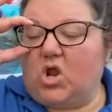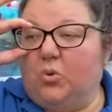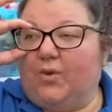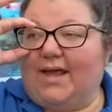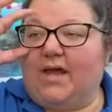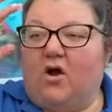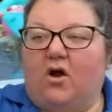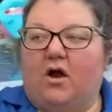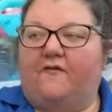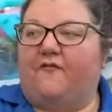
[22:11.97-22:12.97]
We
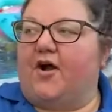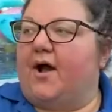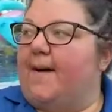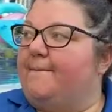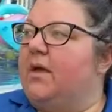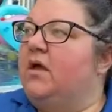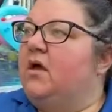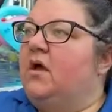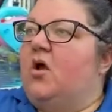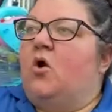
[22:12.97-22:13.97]
are from
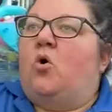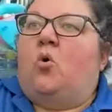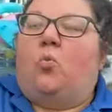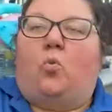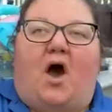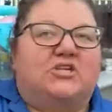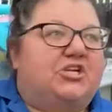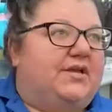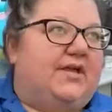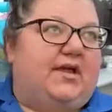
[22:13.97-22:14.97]

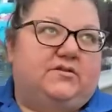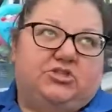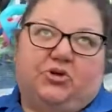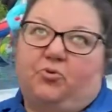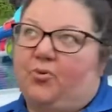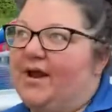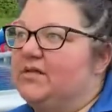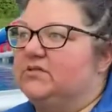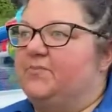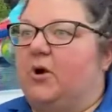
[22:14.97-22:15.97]
Washington to
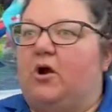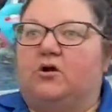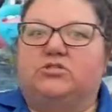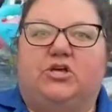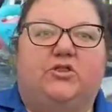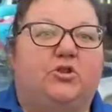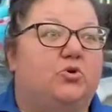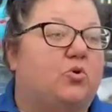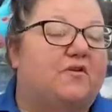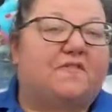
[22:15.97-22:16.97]
Greensburg to the
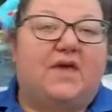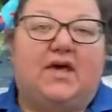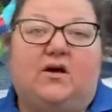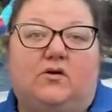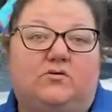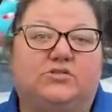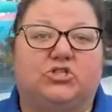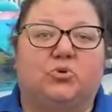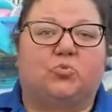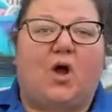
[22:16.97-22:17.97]
North Hills
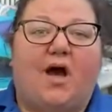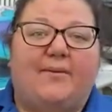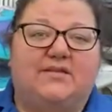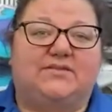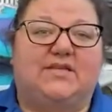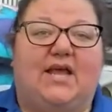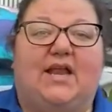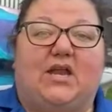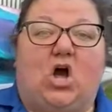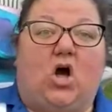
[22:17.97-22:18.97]
to Robinson
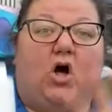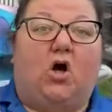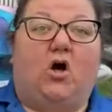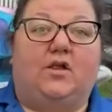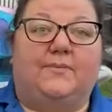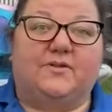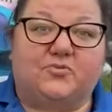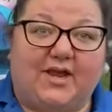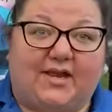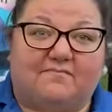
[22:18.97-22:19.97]
and all in
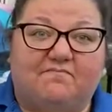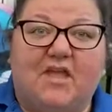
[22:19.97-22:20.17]
between.